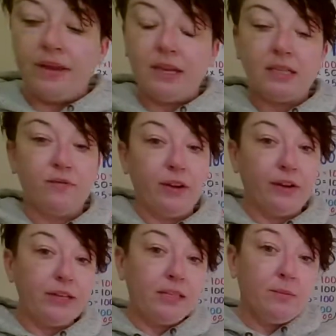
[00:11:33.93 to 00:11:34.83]
It's
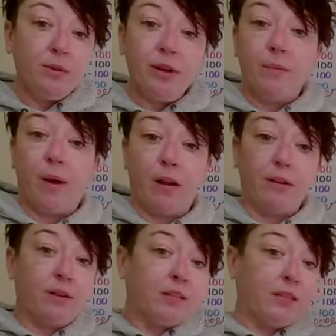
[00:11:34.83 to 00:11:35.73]
very similar
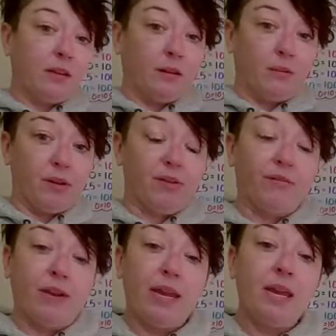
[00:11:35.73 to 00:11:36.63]
to number
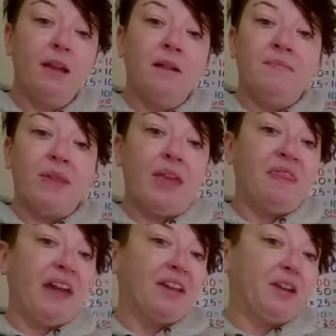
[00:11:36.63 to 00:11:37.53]
3 in
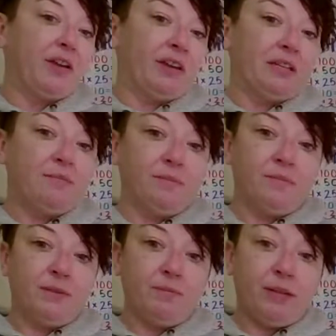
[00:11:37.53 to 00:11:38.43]
that you're going to
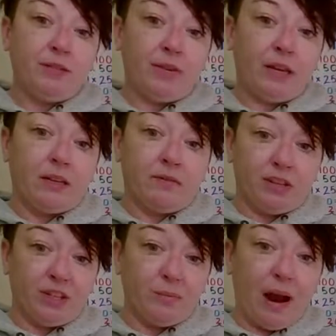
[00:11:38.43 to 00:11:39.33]
be doing a
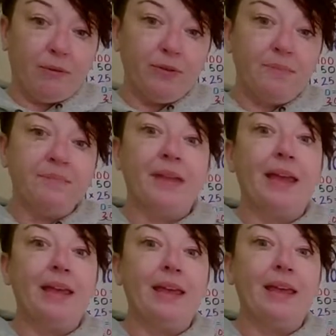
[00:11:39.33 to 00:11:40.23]
division problem,
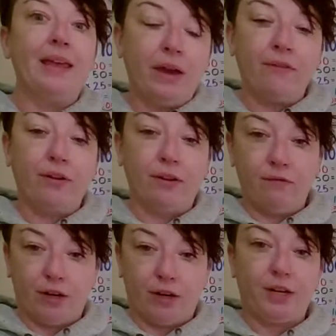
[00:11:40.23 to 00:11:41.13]
and then you have a
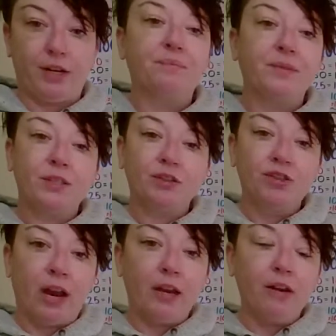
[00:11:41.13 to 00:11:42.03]
conversion.
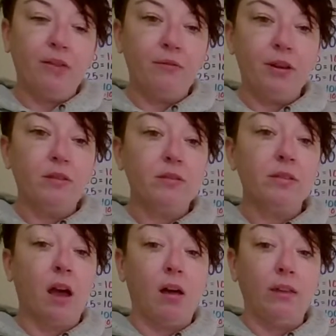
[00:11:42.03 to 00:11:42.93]
So try another one of
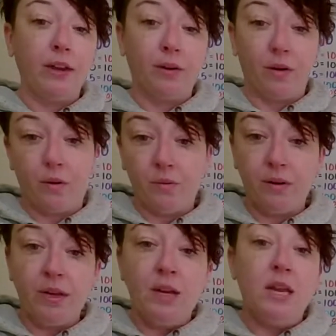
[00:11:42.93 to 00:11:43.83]
those all on your
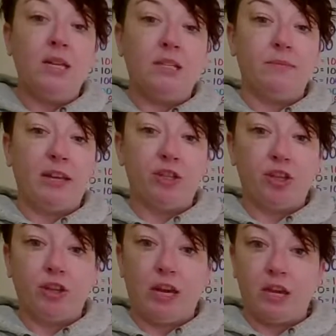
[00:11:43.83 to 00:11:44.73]
own to make
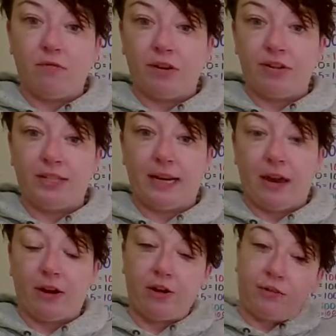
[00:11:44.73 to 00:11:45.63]
sure that you
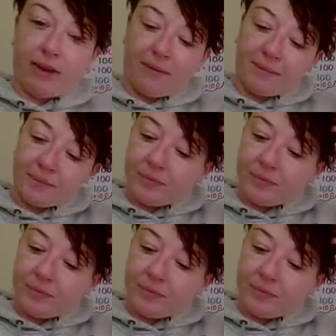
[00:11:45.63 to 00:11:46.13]
understand how to do that.